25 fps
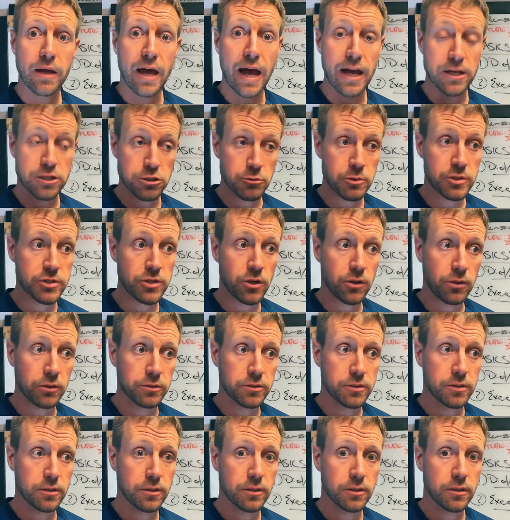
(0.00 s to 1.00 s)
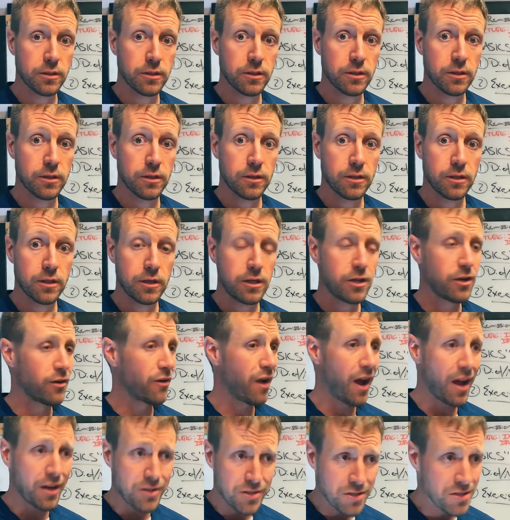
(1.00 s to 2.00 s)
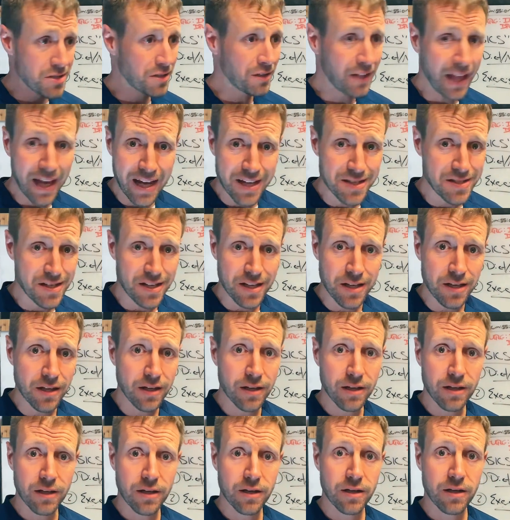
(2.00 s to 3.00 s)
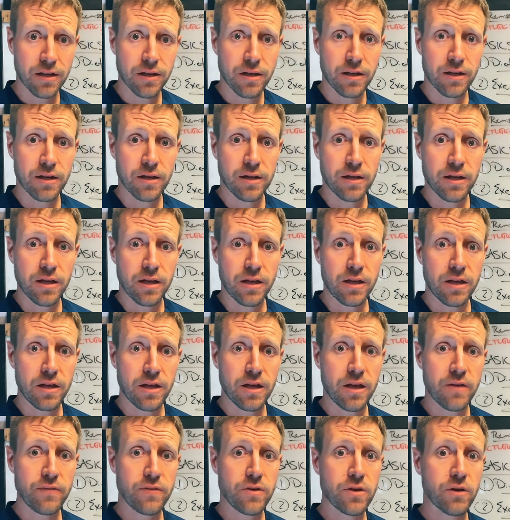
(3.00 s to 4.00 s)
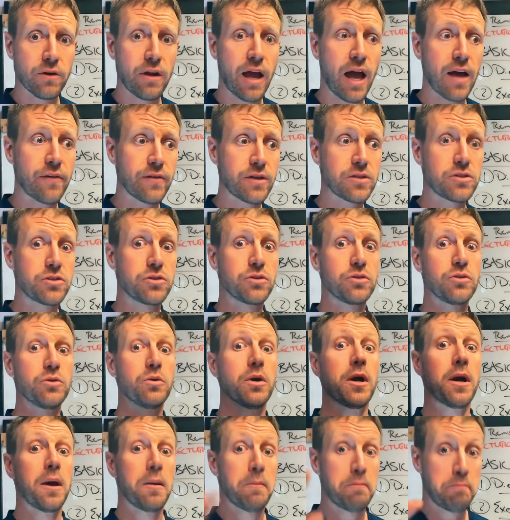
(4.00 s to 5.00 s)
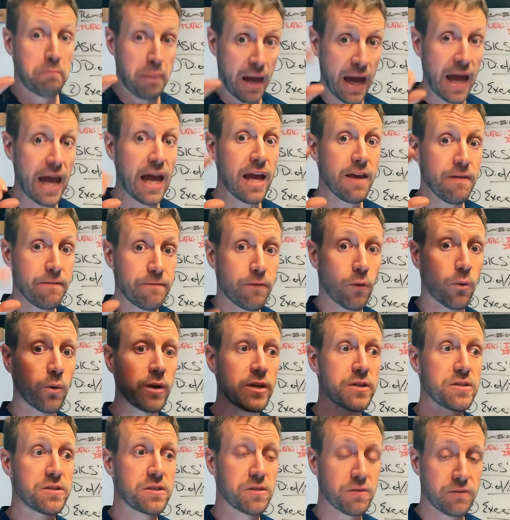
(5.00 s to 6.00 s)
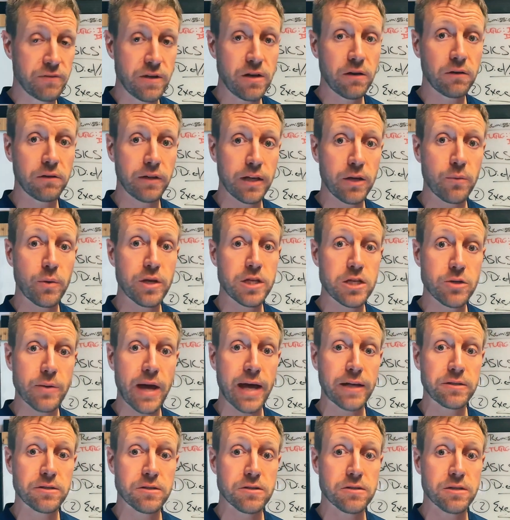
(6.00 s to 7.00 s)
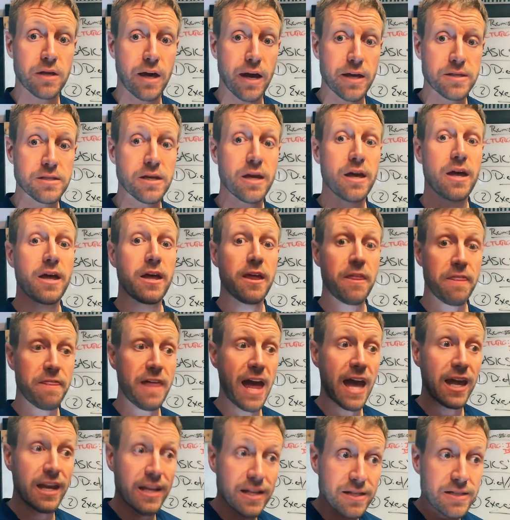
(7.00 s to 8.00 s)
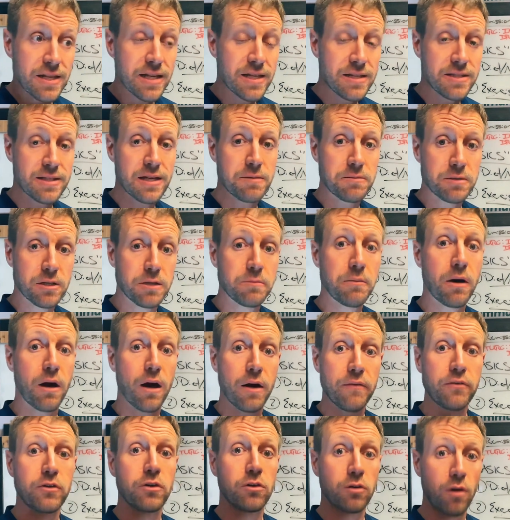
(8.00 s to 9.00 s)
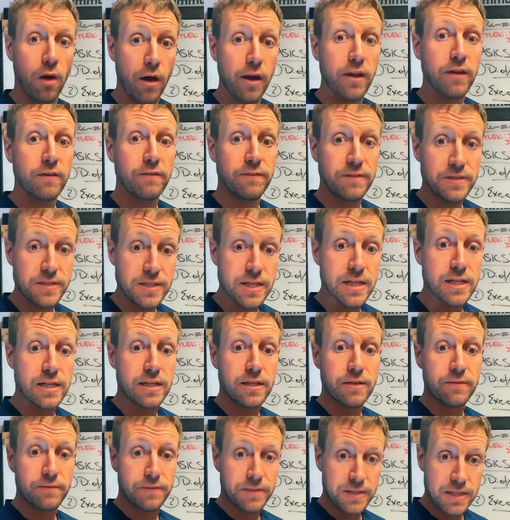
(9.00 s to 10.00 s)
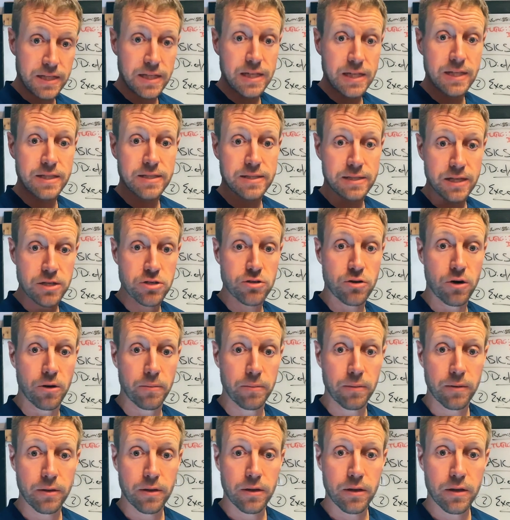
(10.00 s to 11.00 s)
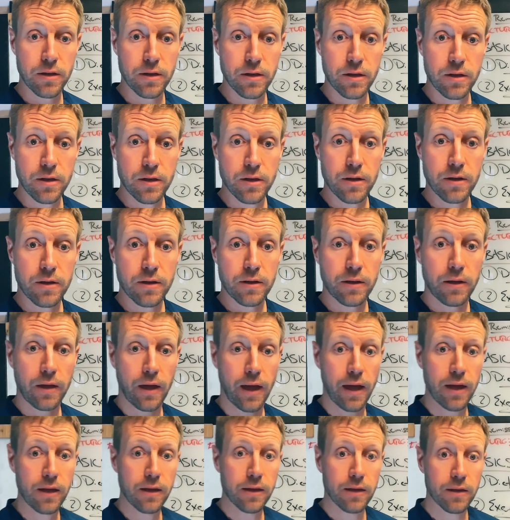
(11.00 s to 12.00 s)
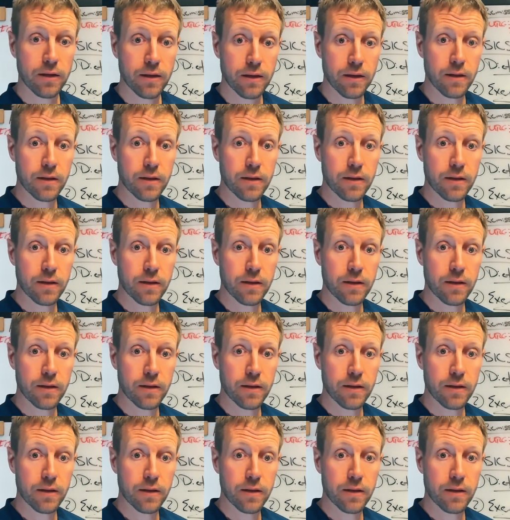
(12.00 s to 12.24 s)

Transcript: As a result, you're not just lazy. If you're having to pay for it severely when you exercise, that is a symptom of chronic fatigue syndrome. Okay?